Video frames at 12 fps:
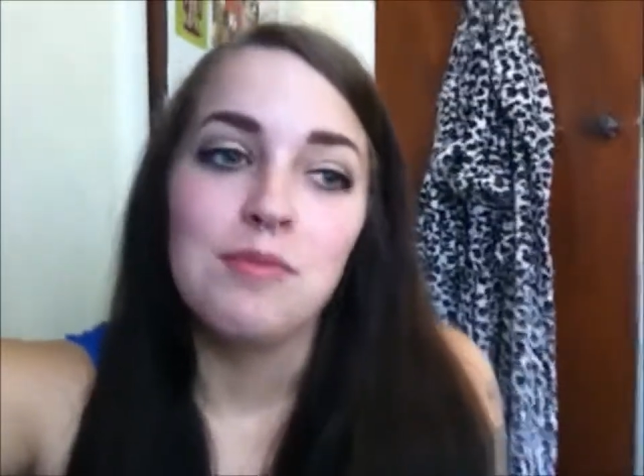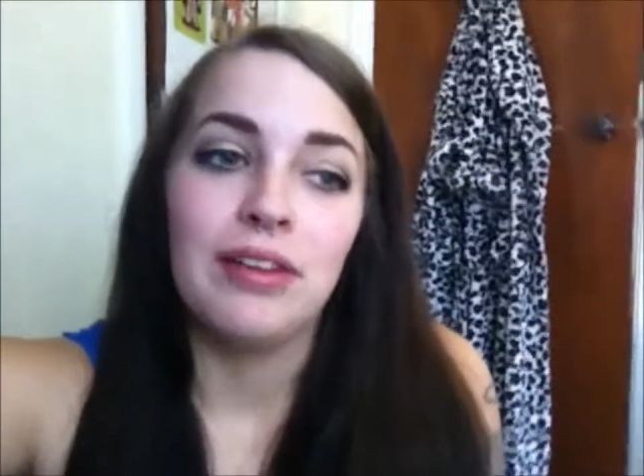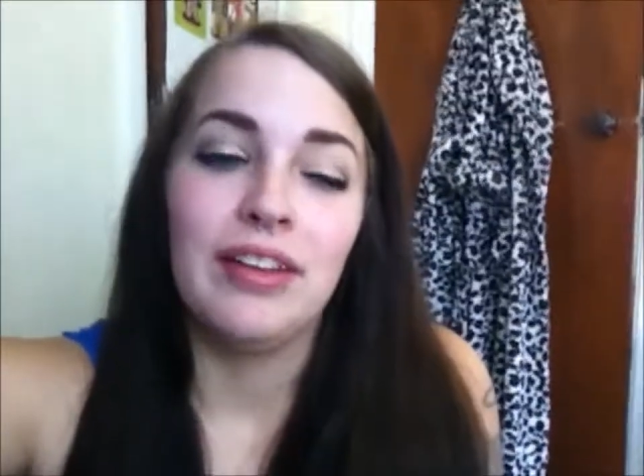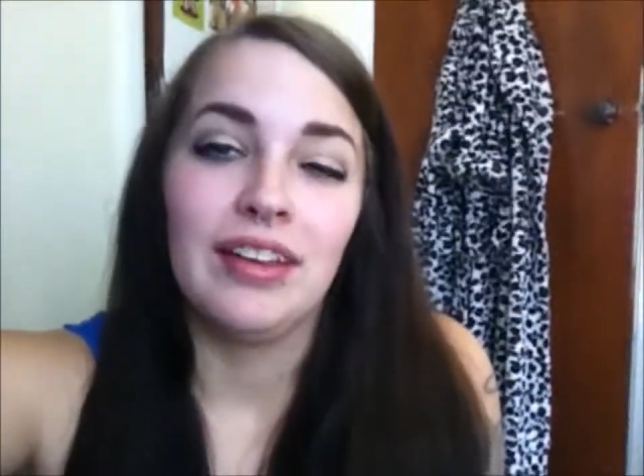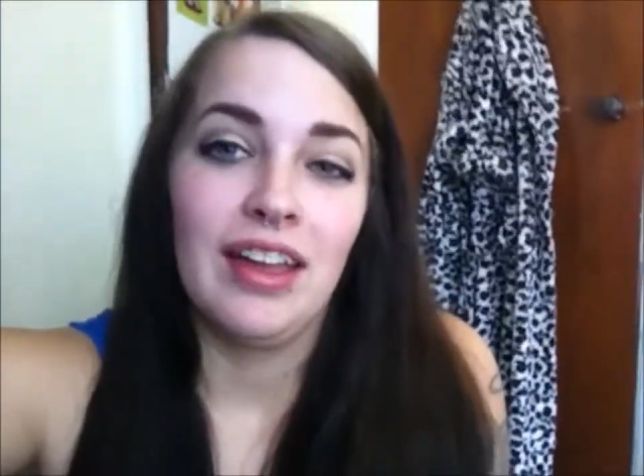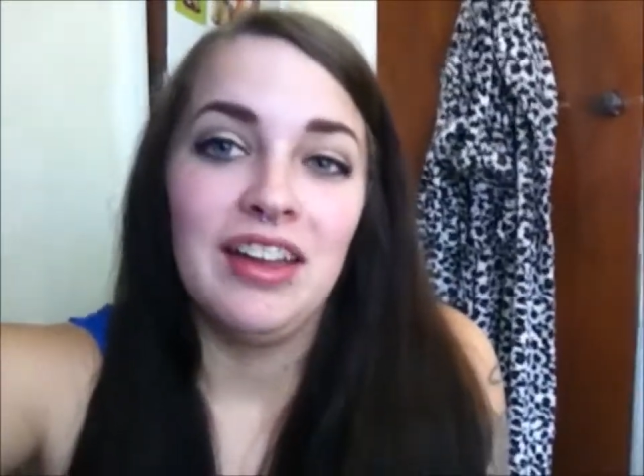
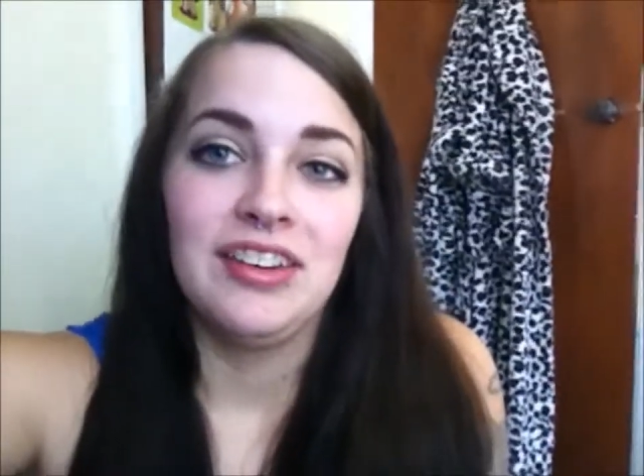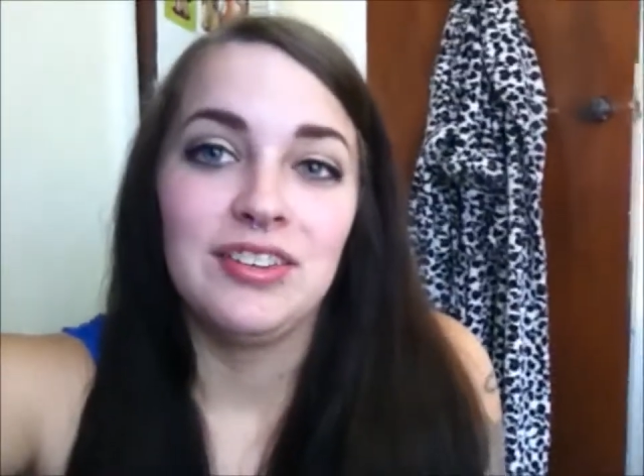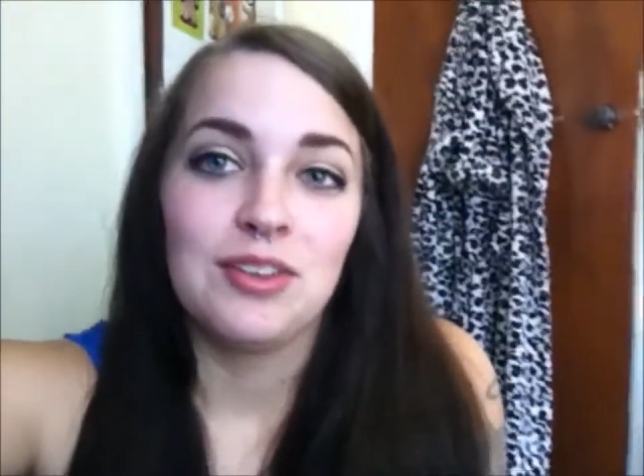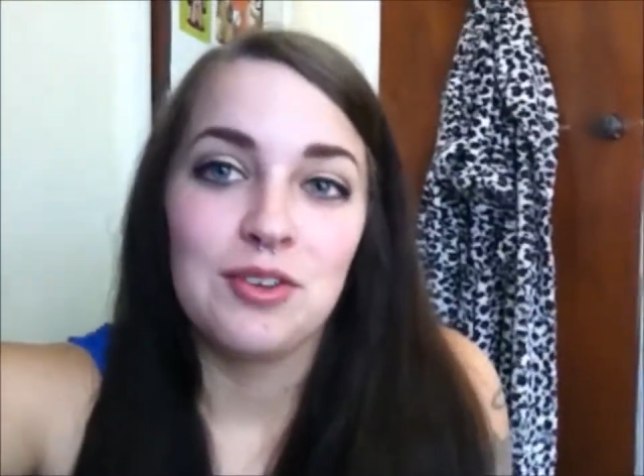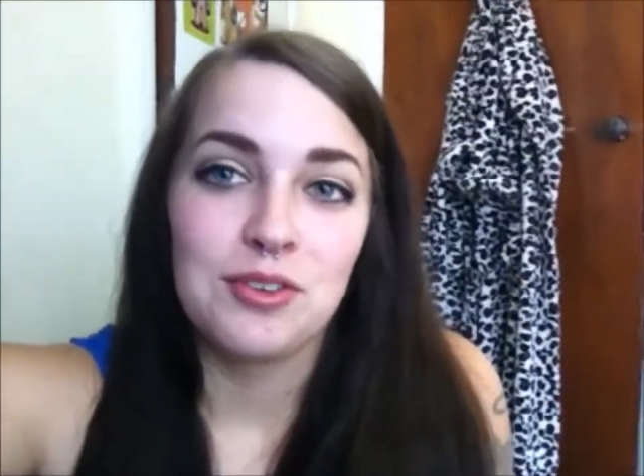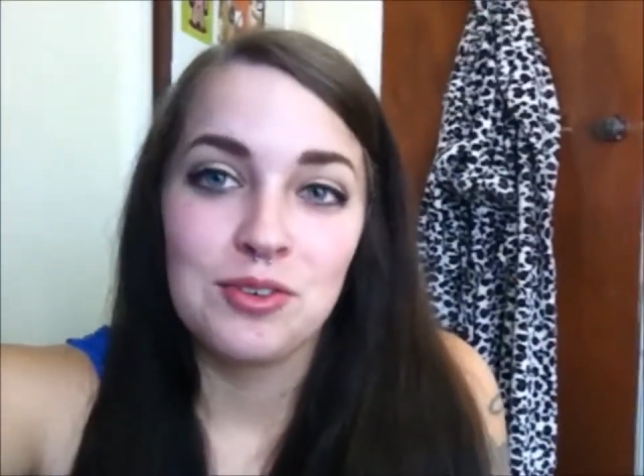being
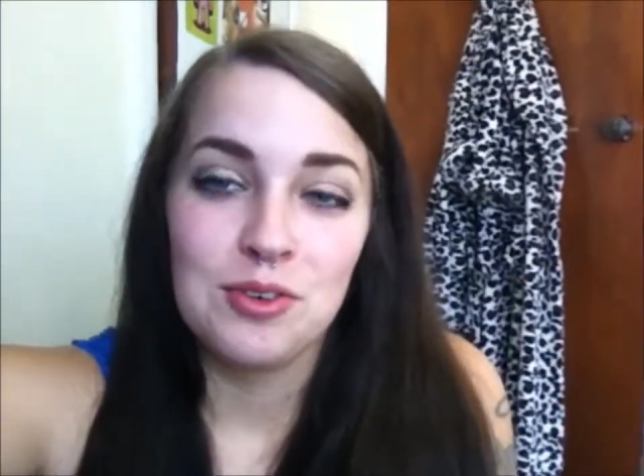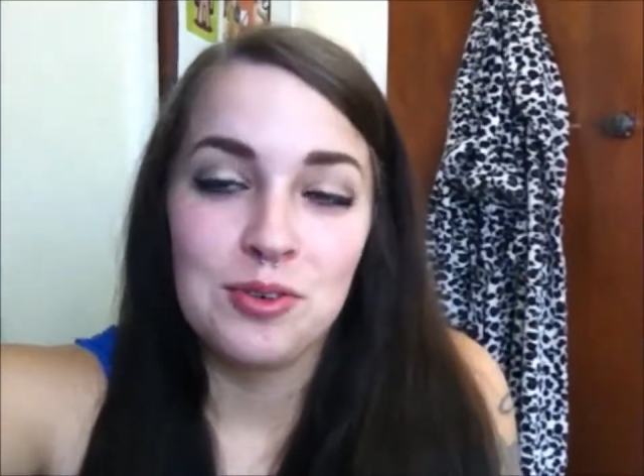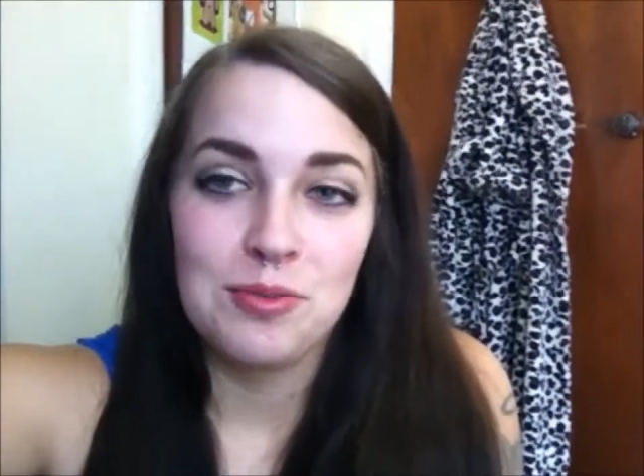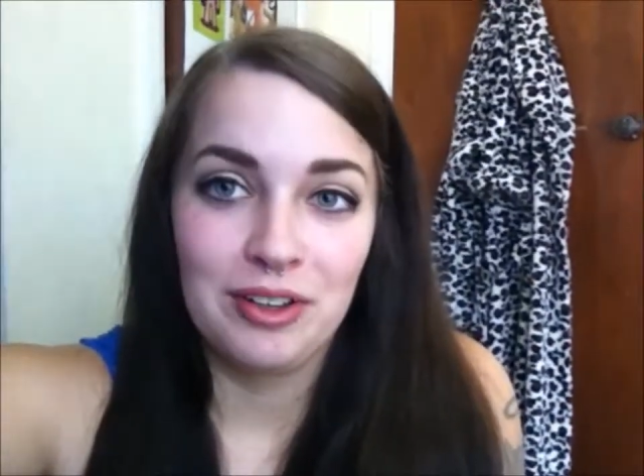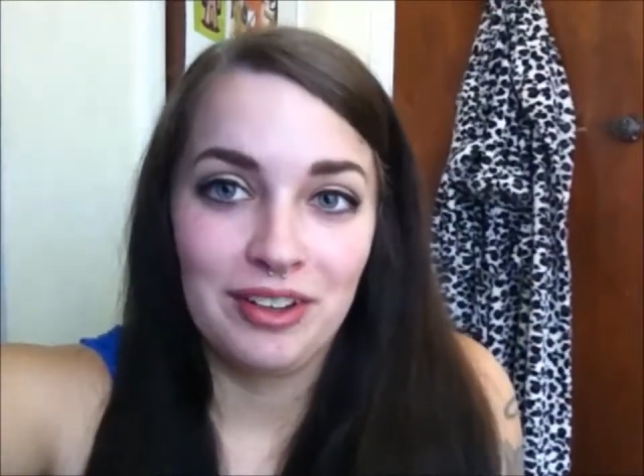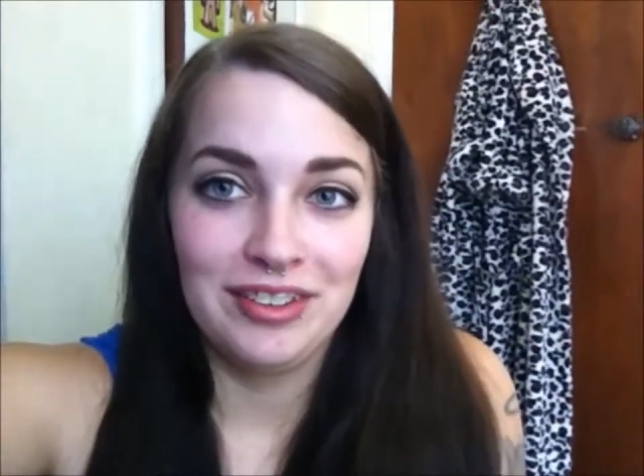
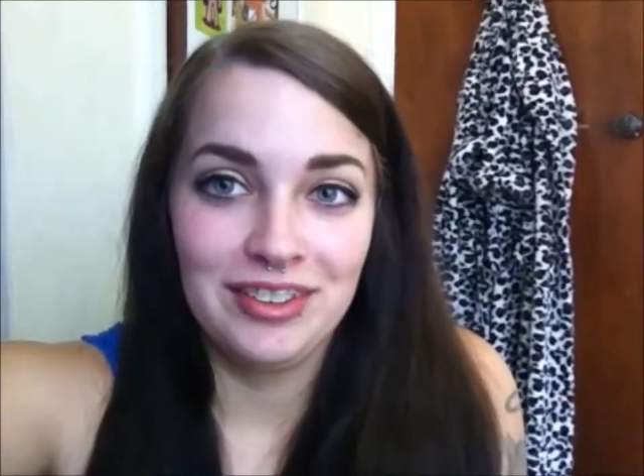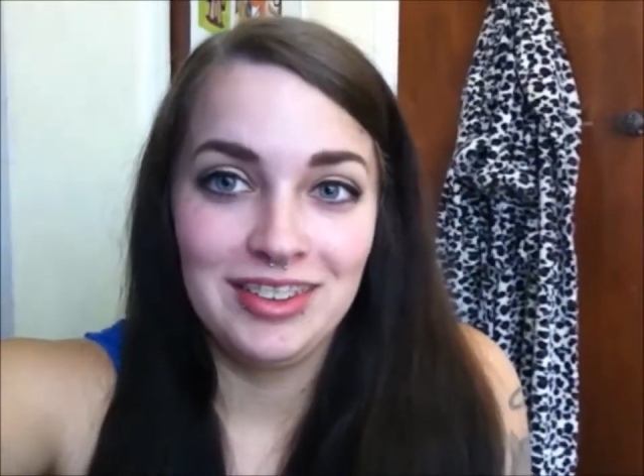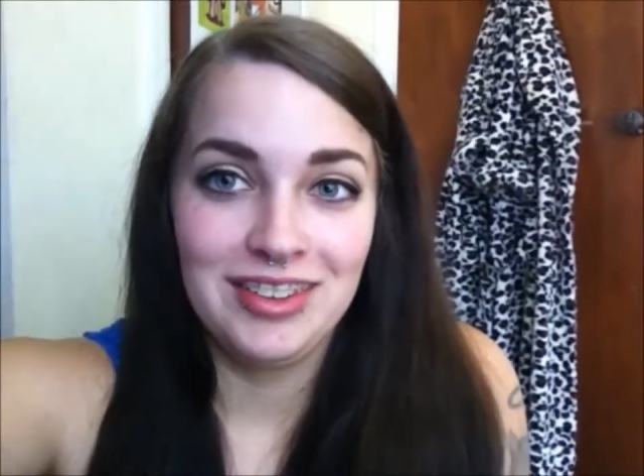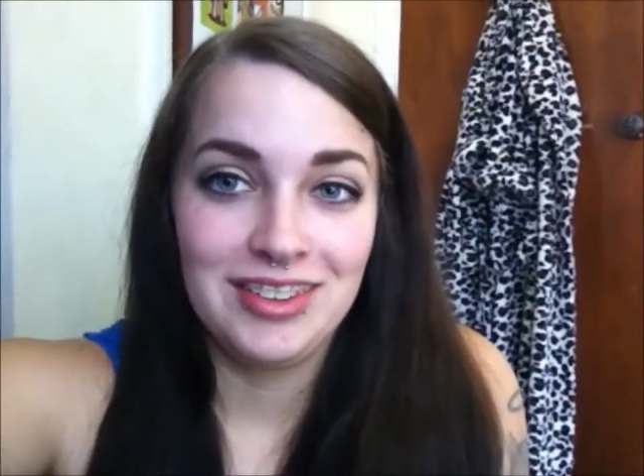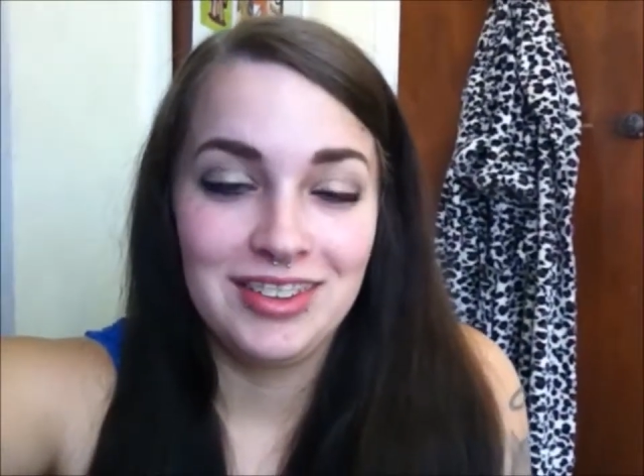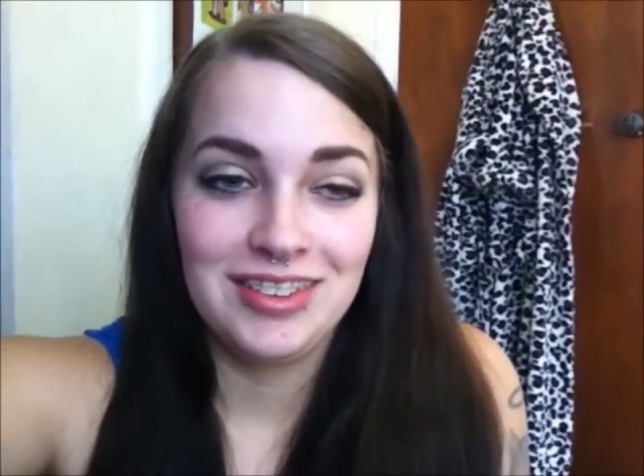antisocial
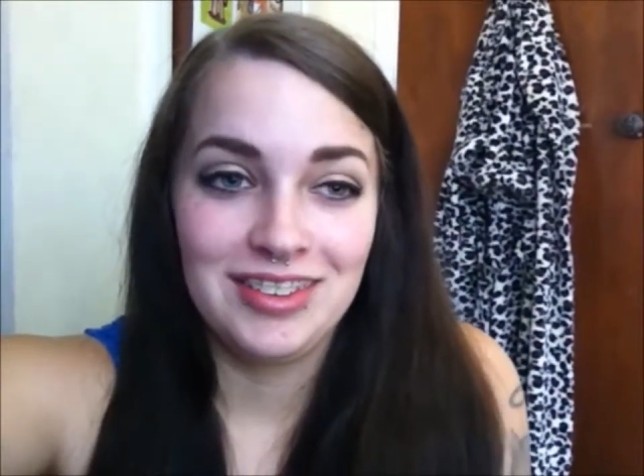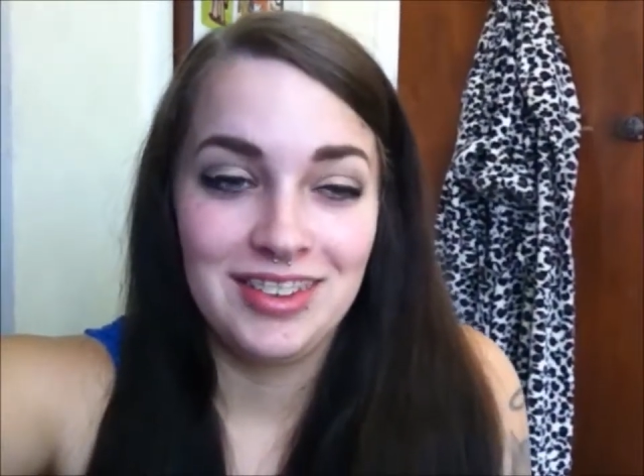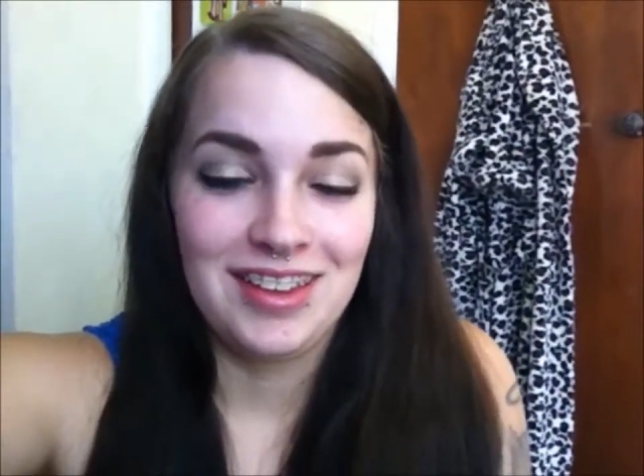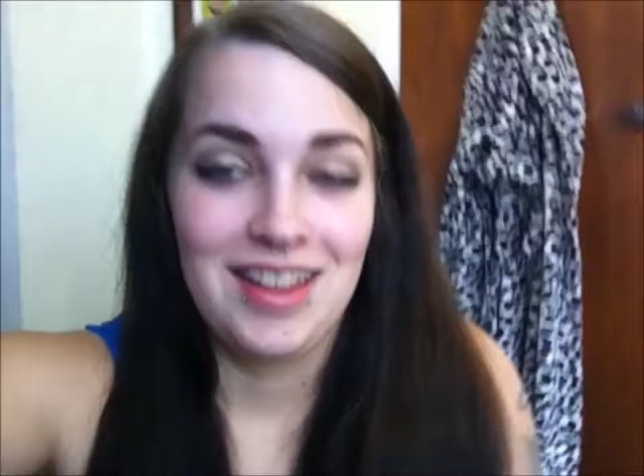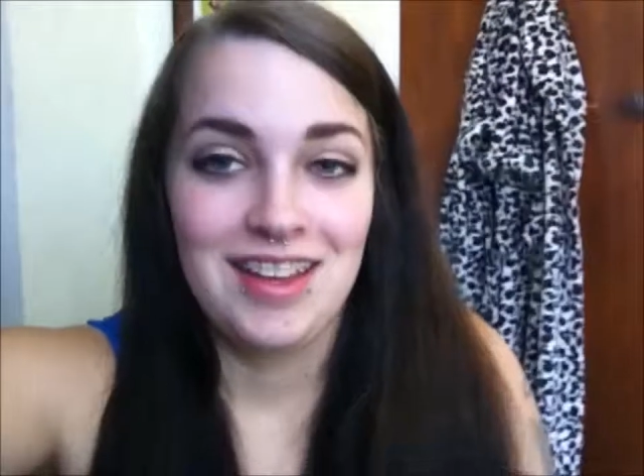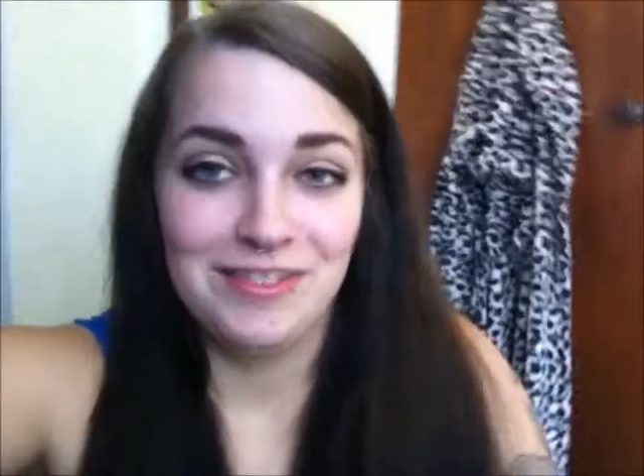
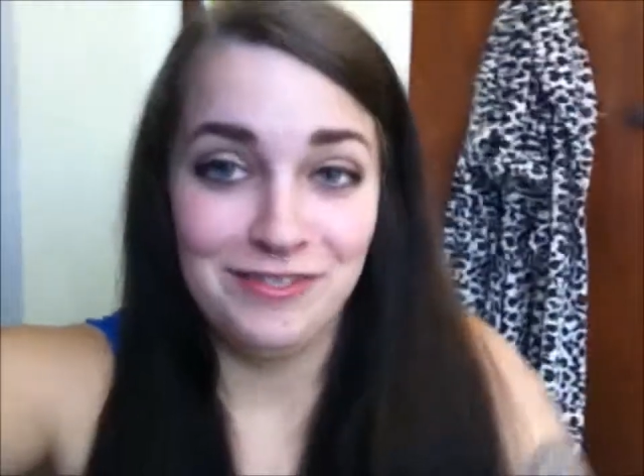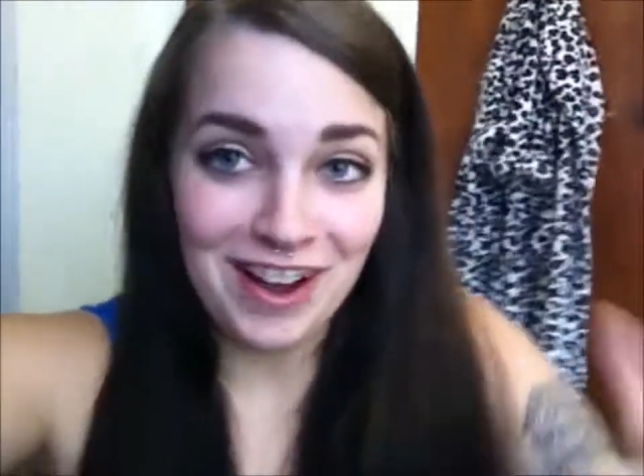because